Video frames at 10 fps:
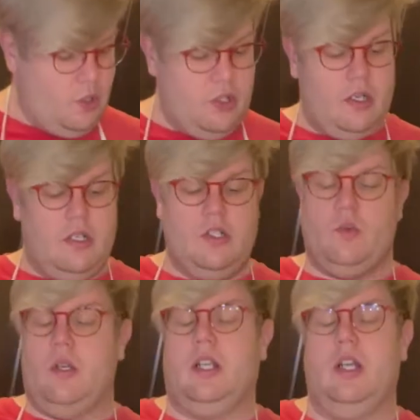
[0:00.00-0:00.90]
you're going to just
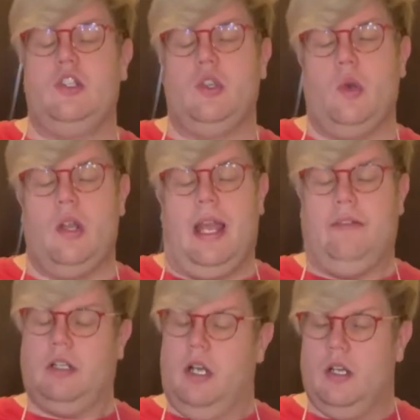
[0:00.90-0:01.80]
want to cut your
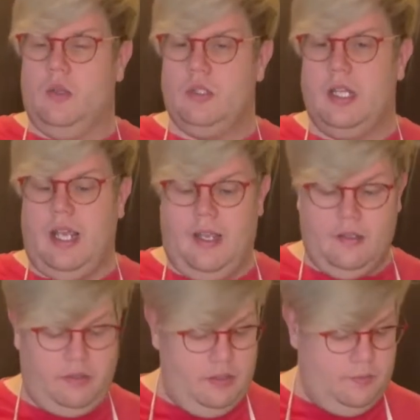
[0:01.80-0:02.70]
avocados in half.
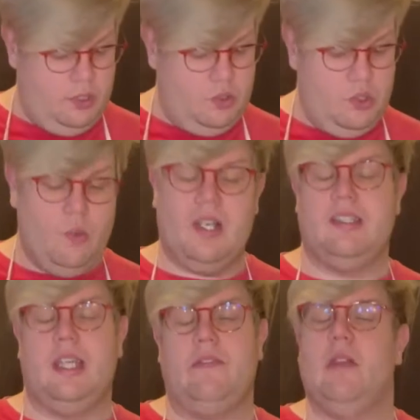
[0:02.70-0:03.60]
You do want to
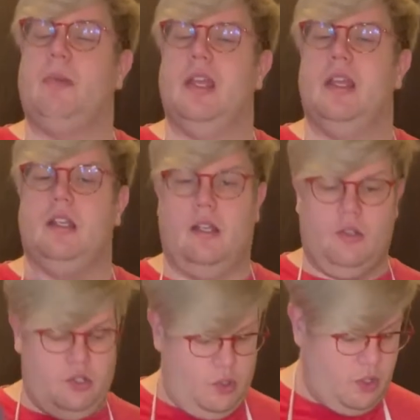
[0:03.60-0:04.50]
save the pit, and I'll
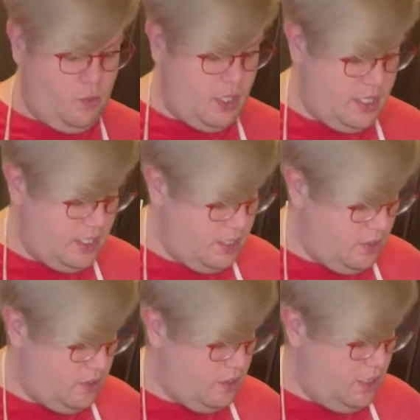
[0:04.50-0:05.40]
show you why
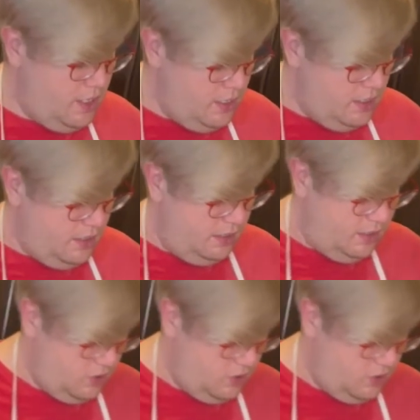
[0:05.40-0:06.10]
here in